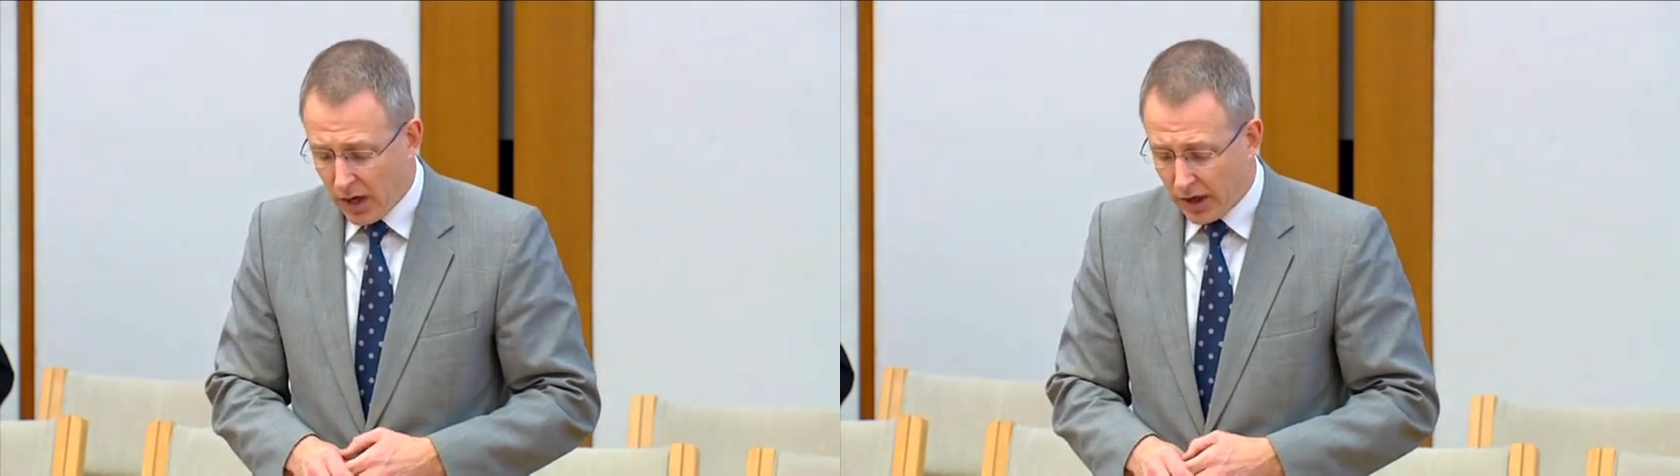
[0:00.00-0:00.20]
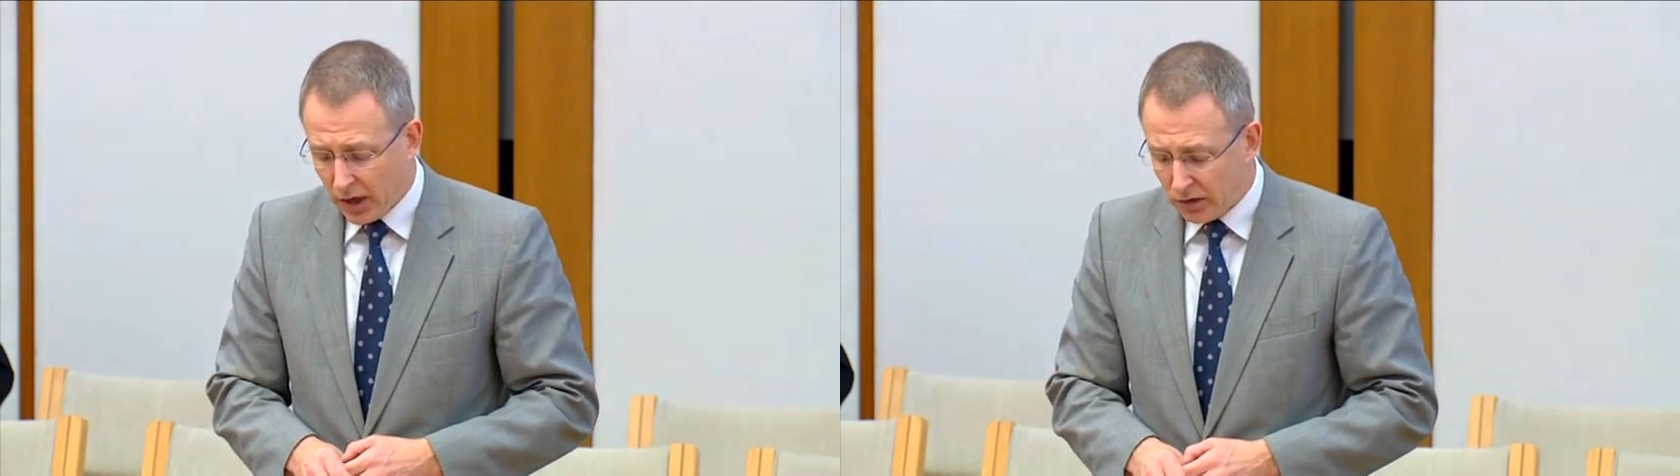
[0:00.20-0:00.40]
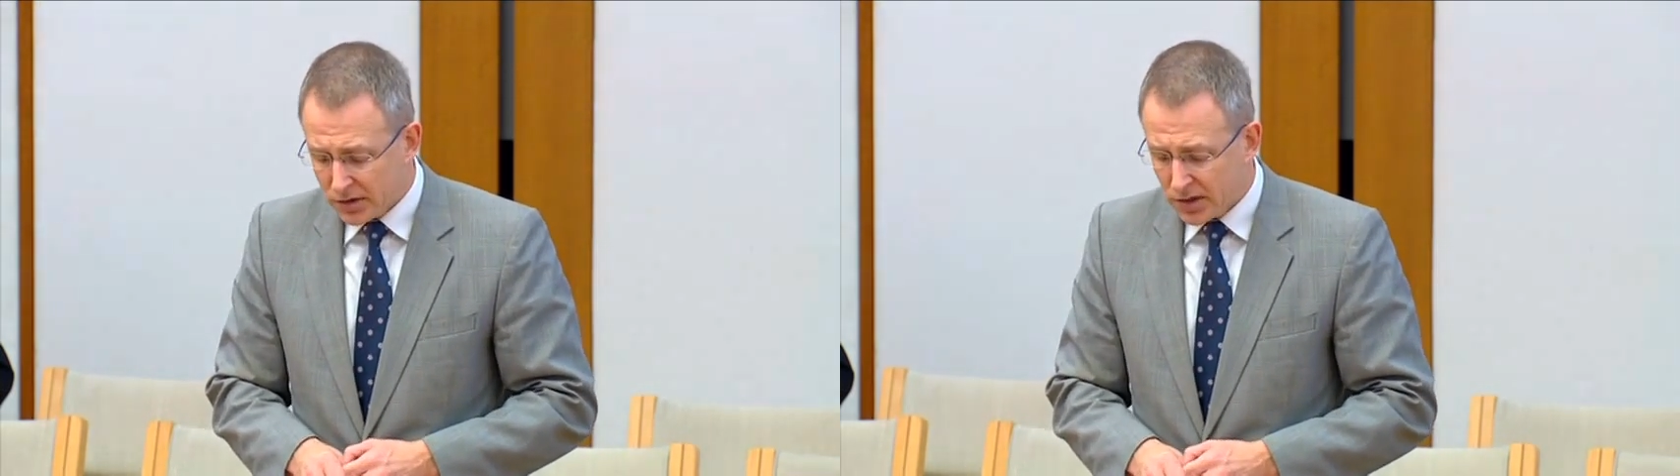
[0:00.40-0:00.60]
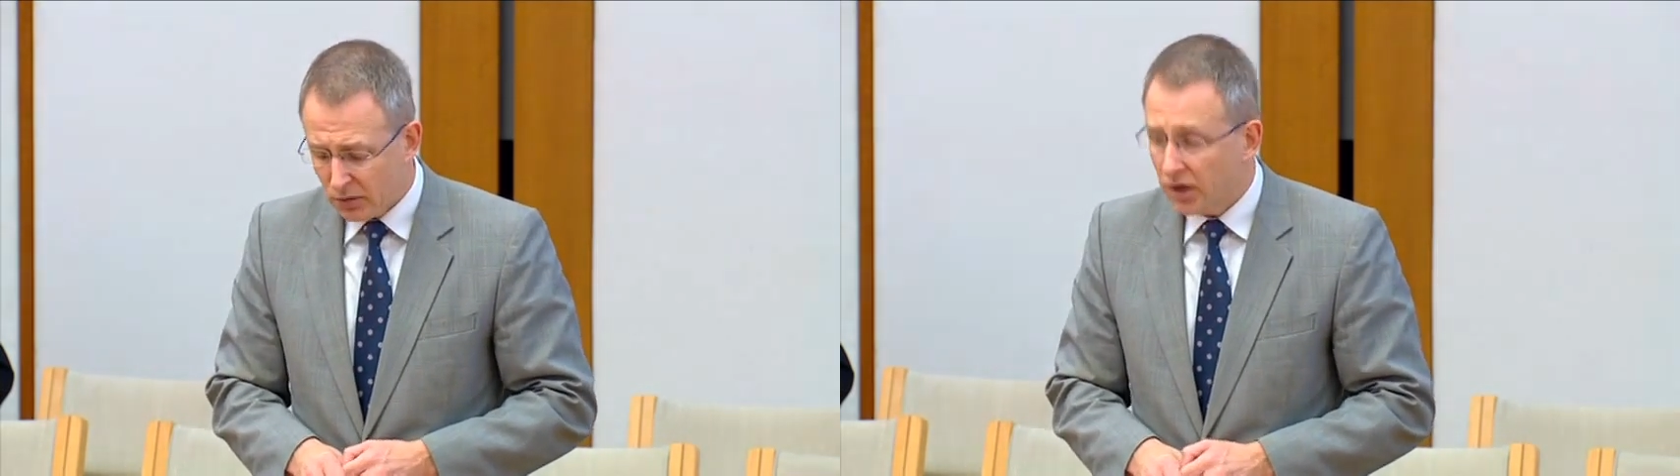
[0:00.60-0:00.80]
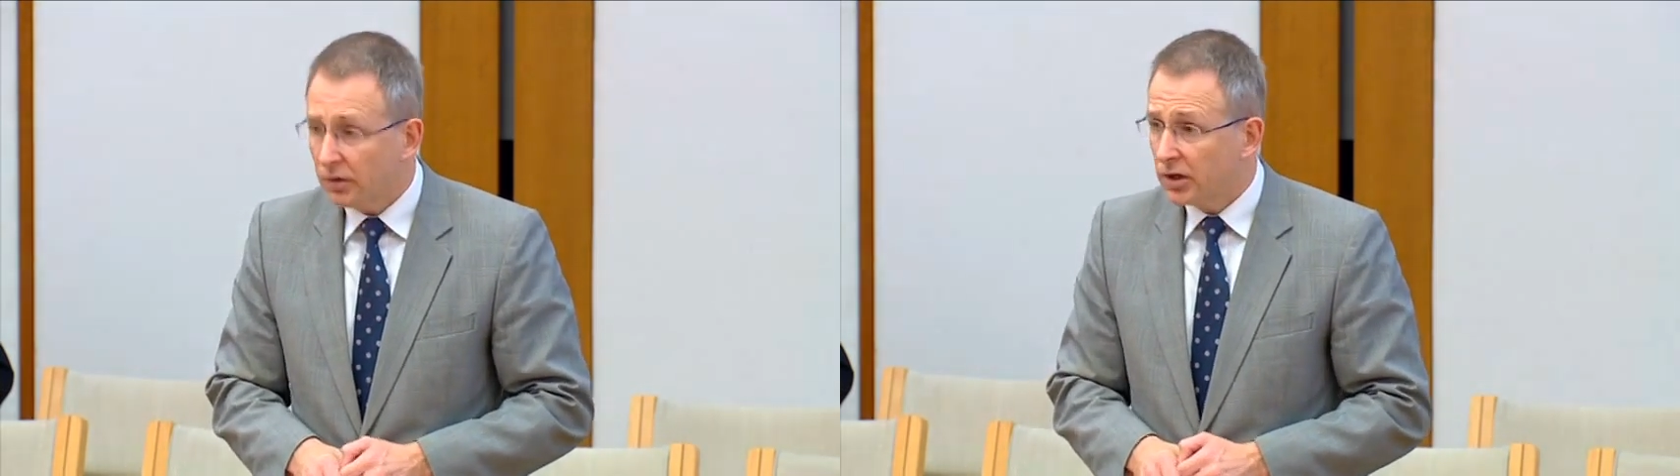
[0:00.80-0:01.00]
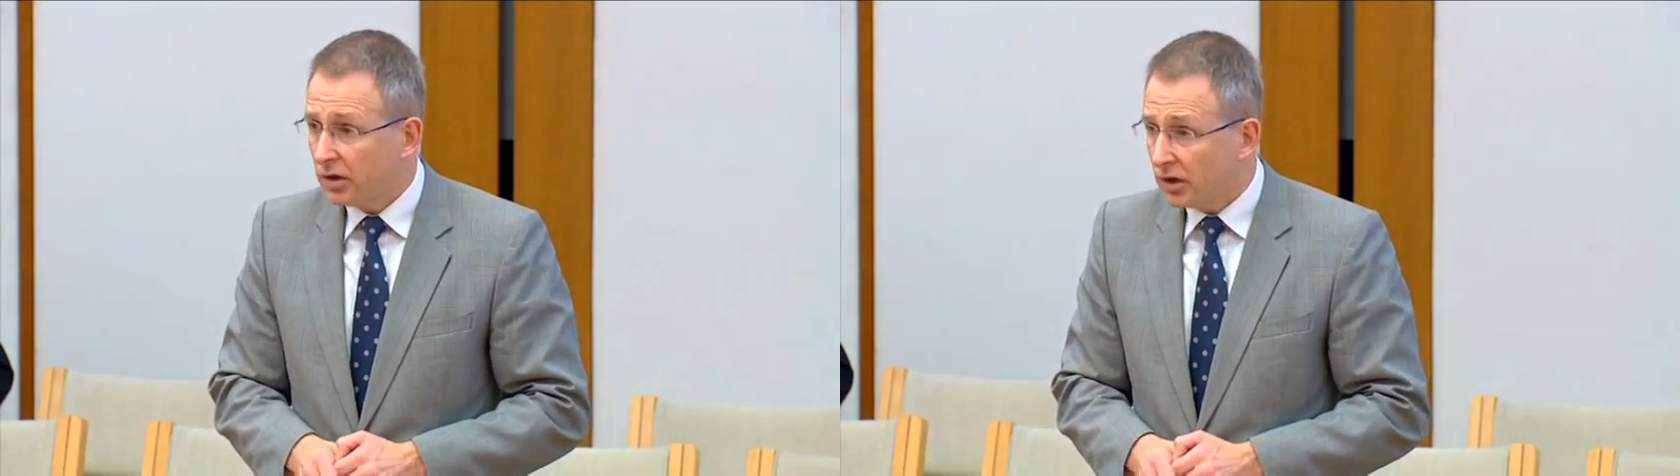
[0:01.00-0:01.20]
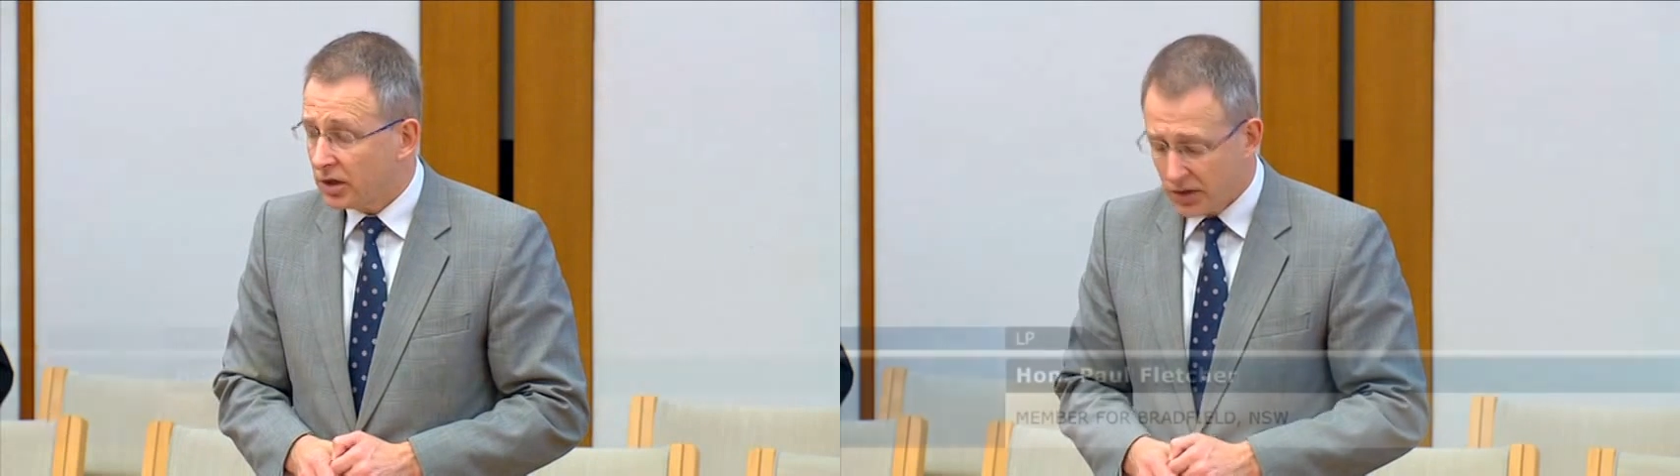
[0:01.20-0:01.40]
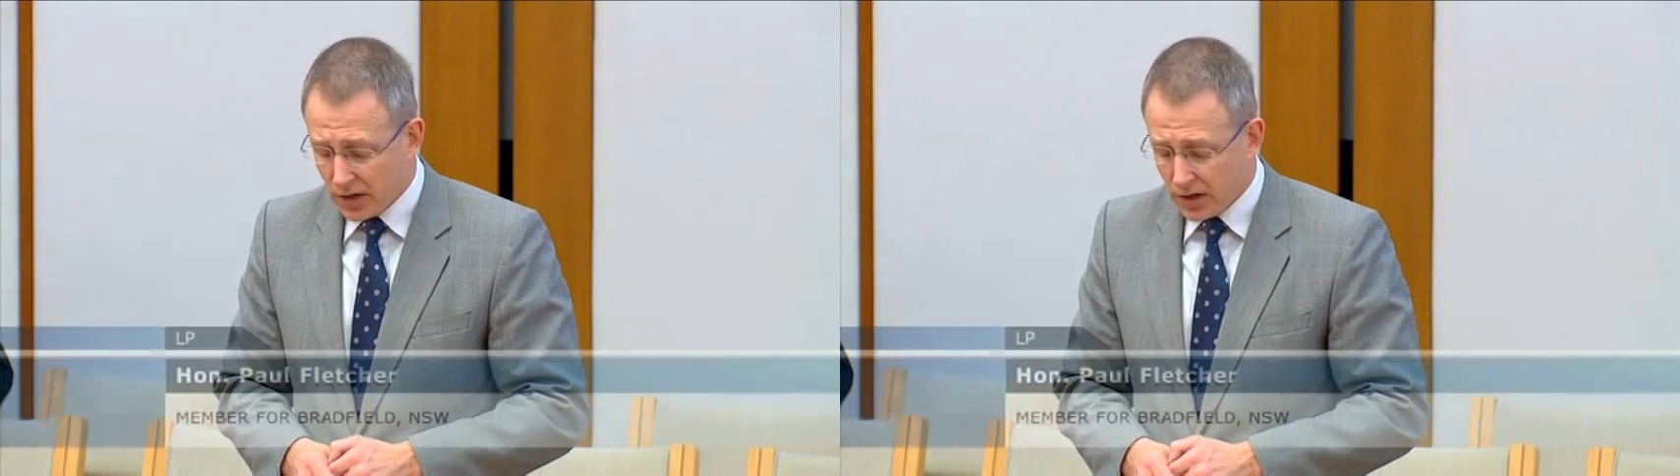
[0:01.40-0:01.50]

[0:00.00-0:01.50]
And I also want to acknowledge